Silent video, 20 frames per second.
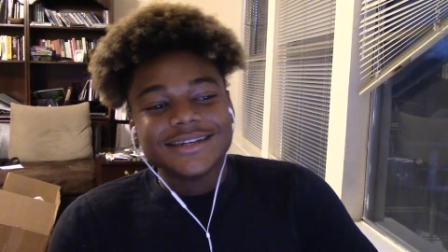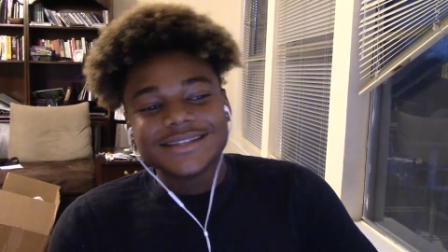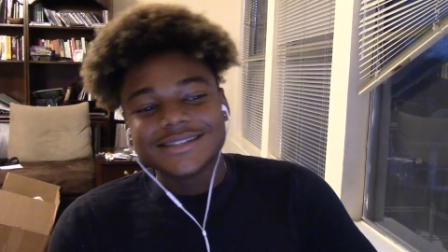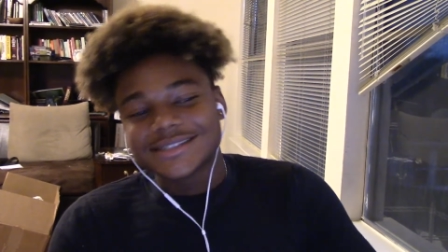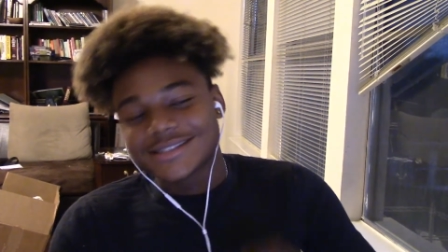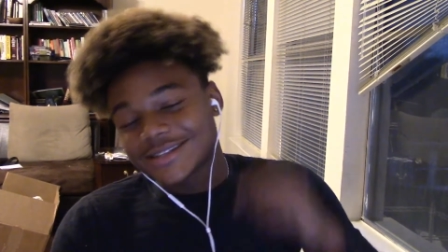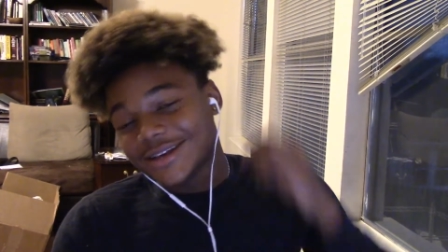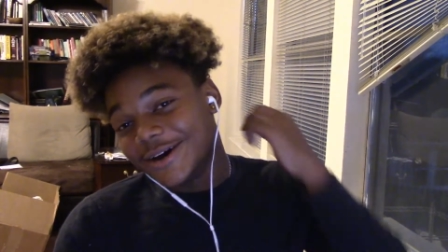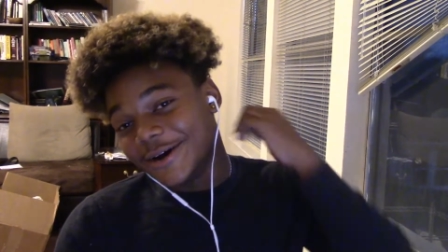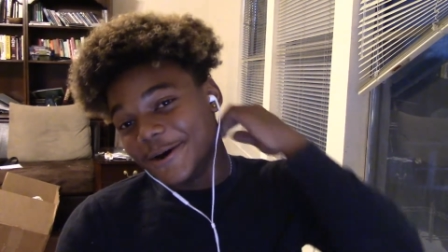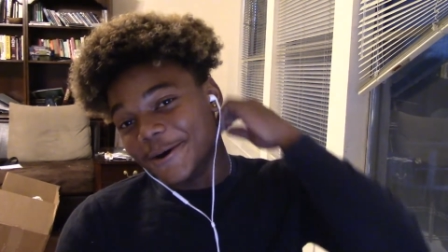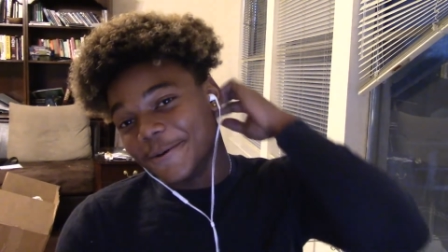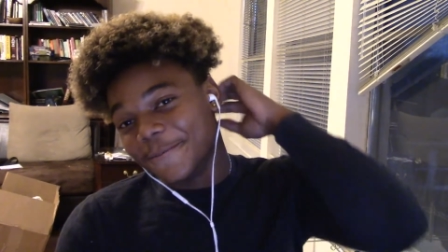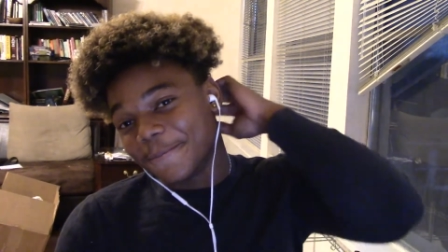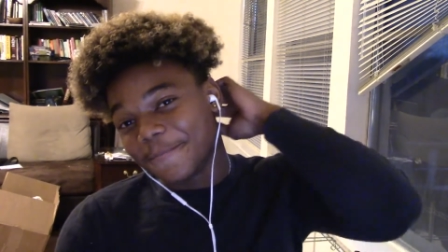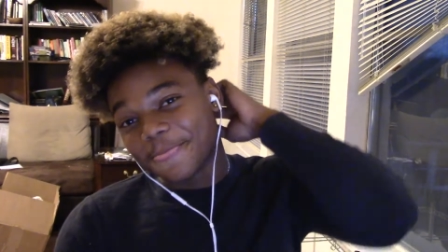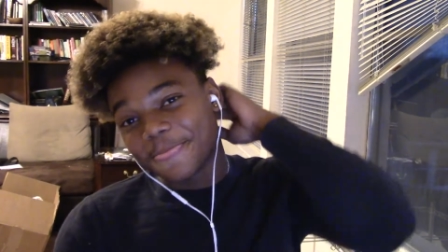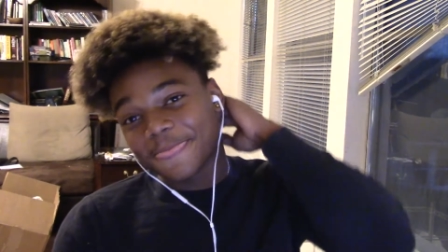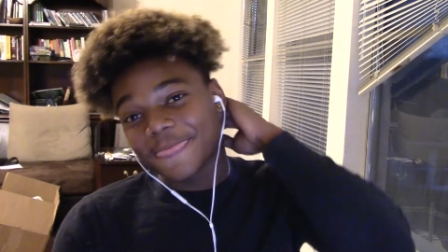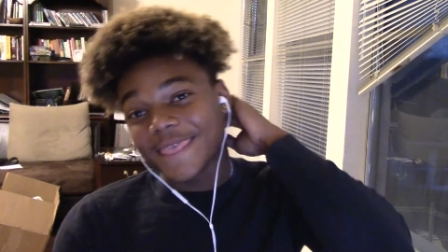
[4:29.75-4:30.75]

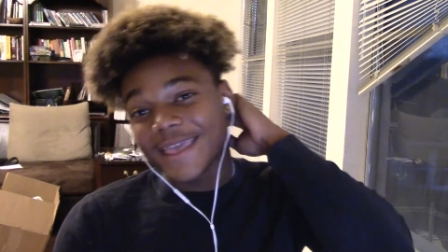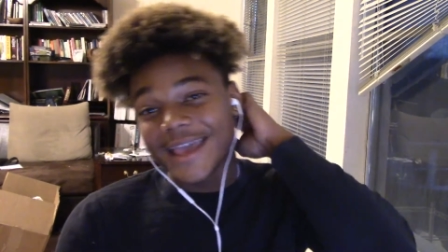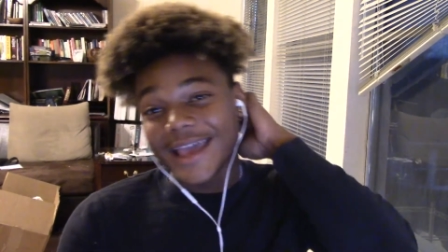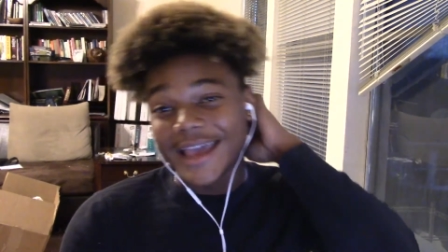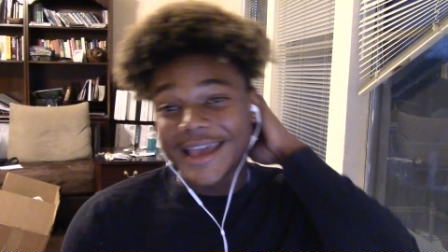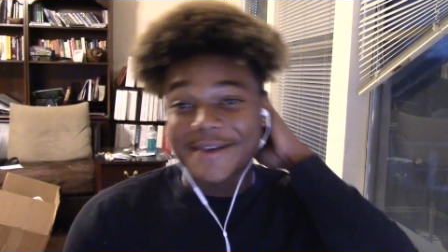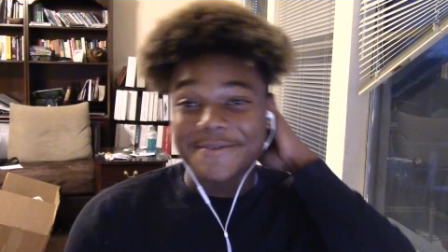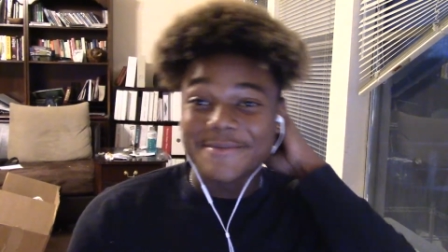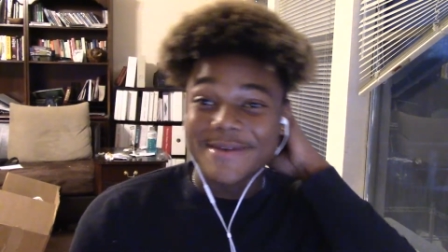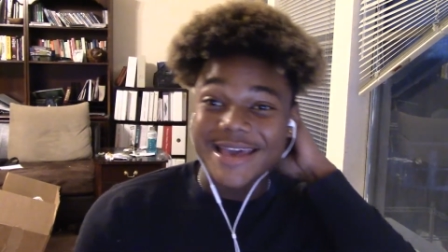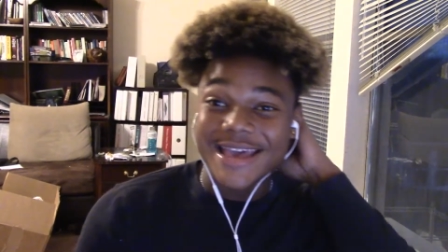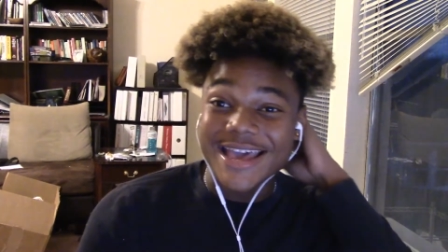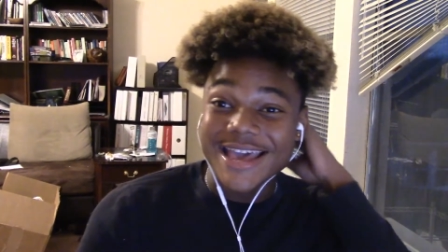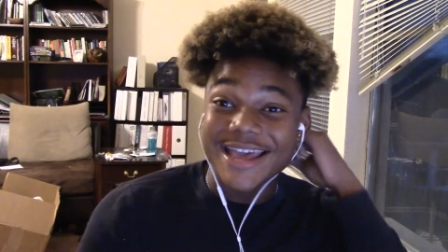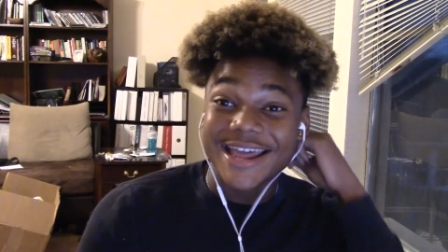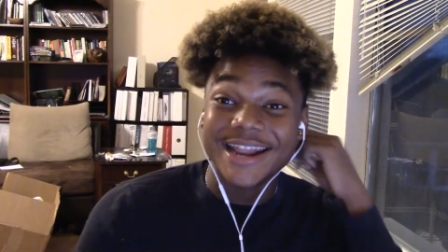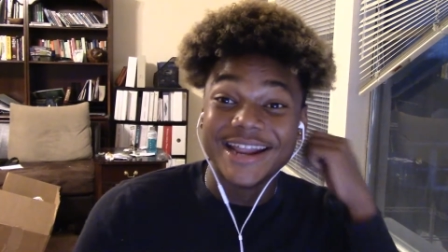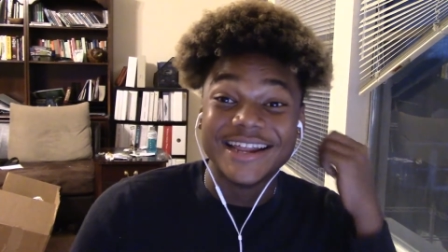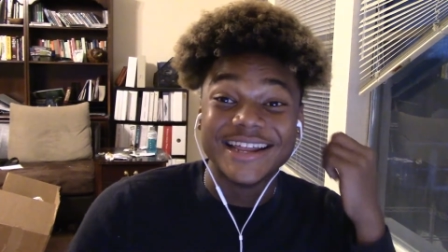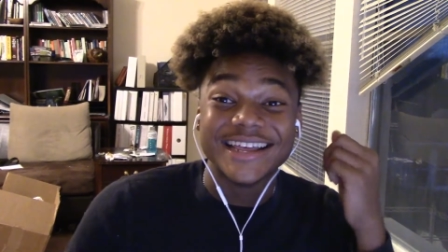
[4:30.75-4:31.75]
So, hey
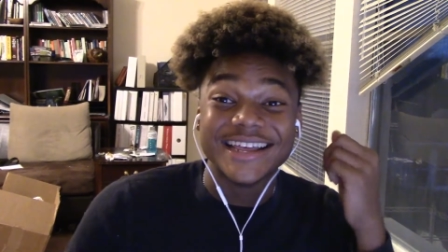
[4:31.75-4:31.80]
man,